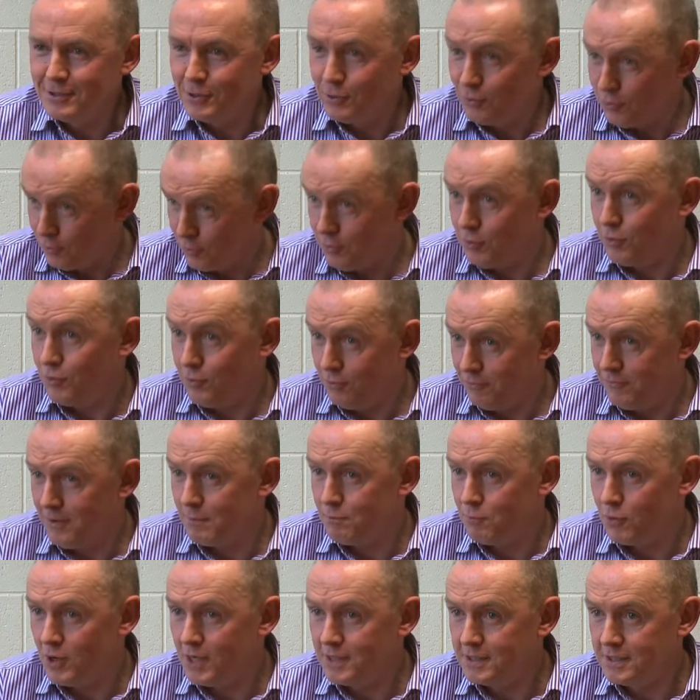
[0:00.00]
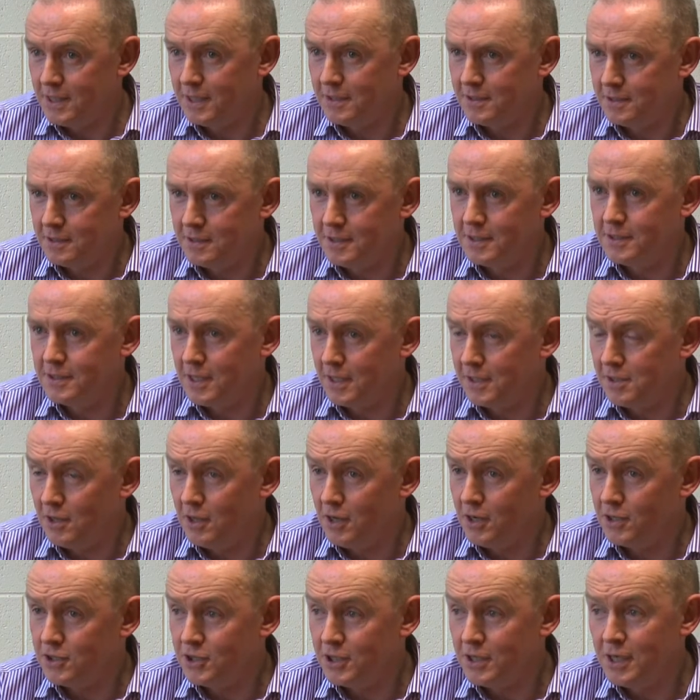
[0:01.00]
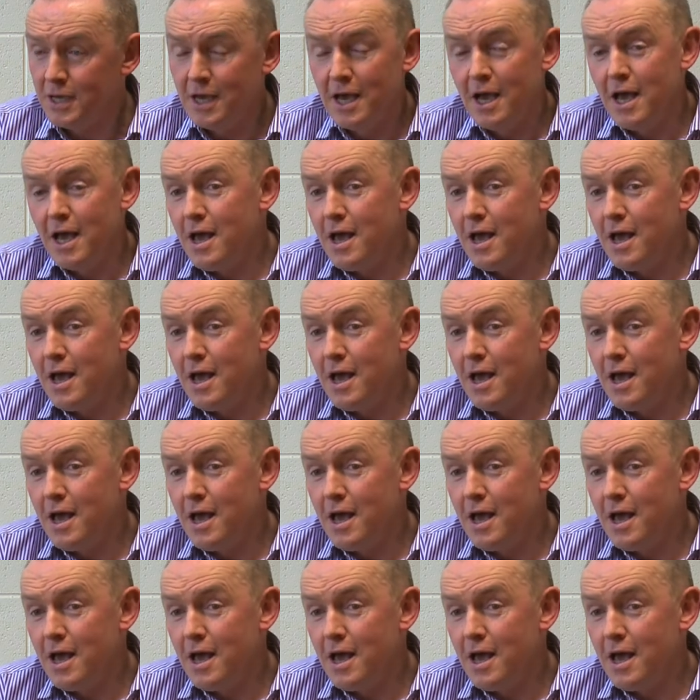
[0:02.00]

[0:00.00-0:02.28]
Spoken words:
who've embraced this technology,